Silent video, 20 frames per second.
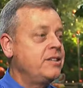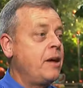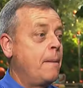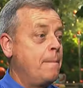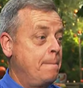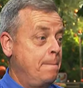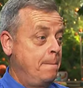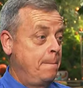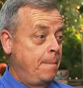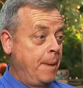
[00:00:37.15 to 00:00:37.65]
It's
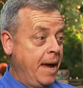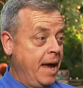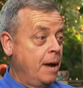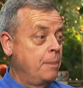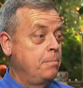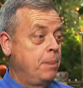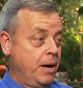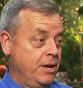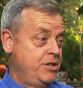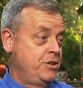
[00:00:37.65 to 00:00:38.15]
a
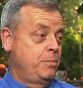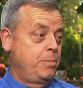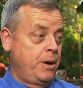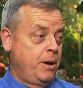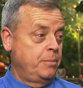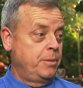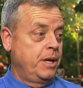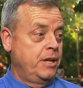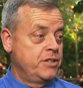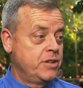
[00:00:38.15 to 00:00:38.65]
big bunch of
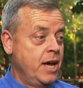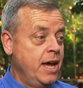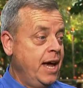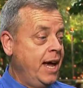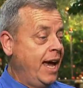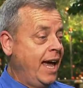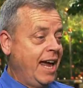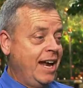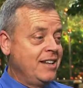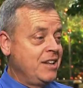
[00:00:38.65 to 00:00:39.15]
pumpkins,
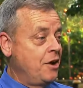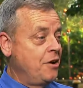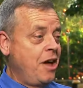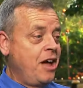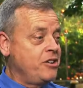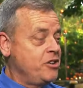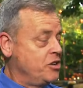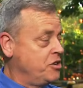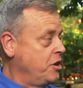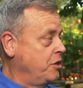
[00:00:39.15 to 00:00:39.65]
and they're
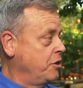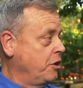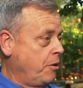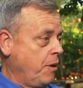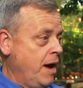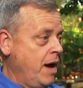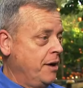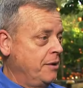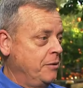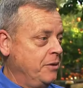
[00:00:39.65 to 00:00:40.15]
not just on the
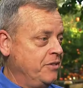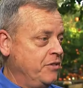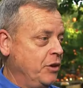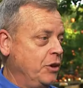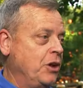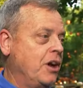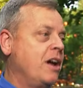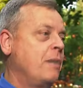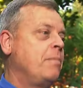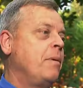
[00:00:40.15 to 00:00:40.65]
ground. I mean, if
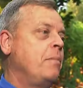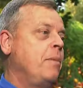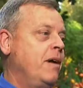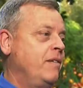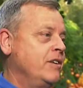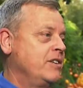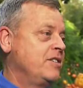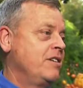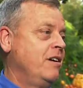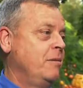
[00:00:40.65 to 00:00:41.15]
you look up
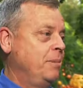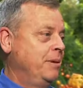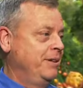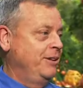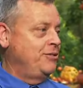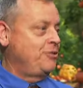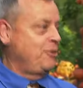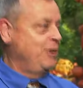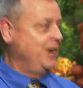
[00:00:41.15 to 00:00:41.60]
above us, they're up in the